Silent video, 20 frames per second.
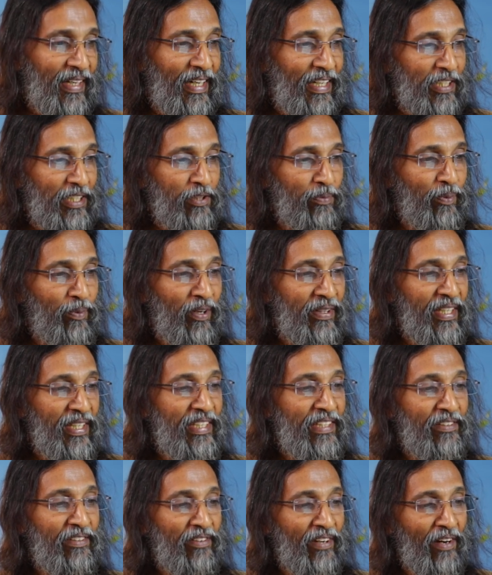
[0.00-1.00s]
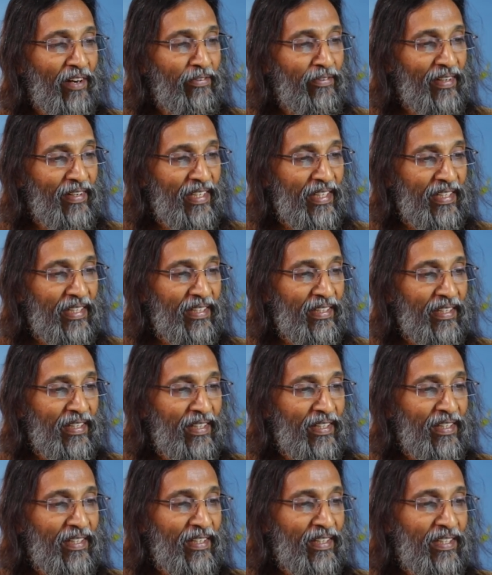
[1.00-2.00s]
corresponding roughly
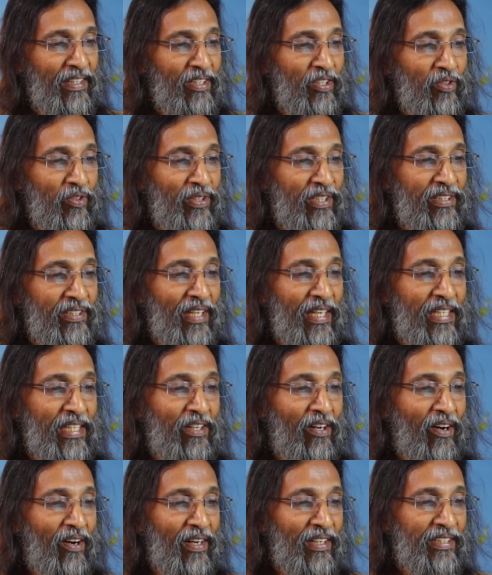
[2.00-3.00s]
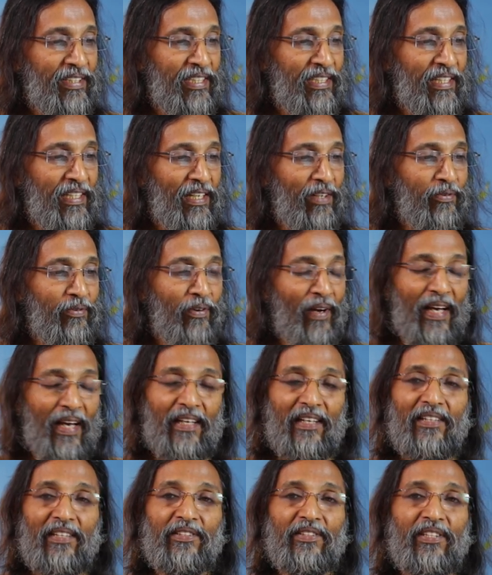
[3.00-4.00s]
to the psychological
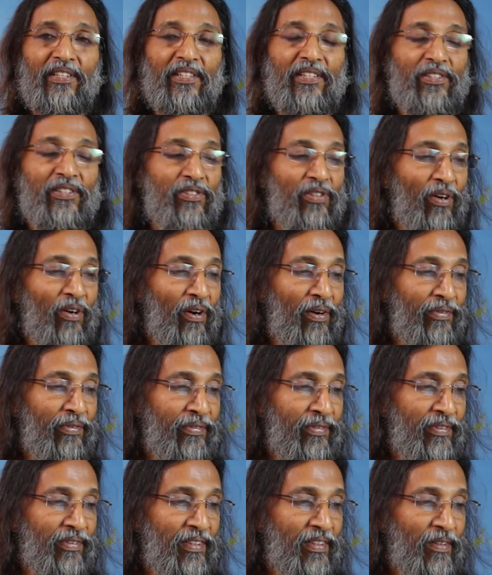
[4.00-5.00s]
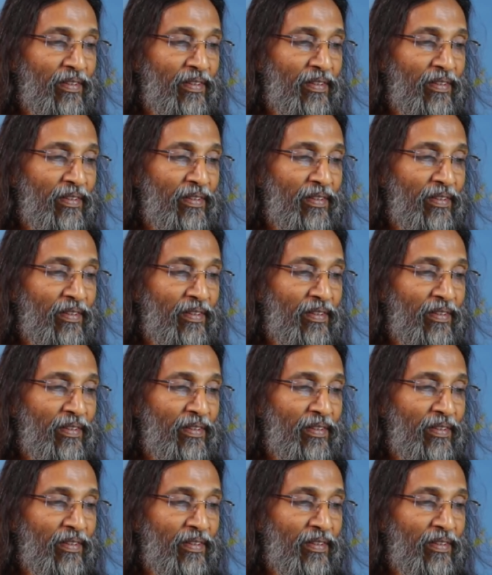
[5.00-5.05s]
faculties of